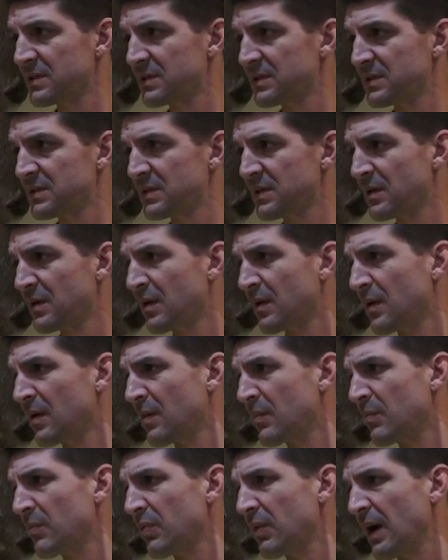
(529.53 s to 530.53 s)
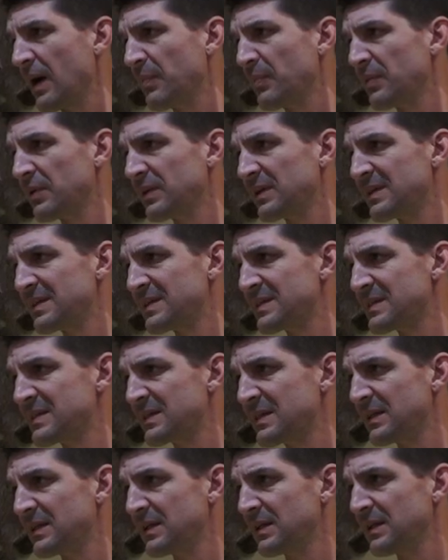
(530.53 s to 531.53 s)
is properly
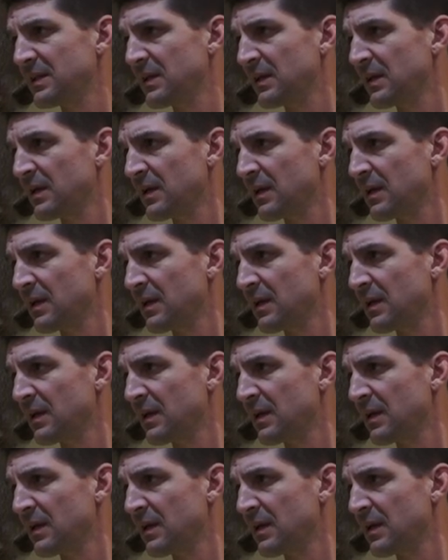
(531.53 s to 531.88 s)
seated,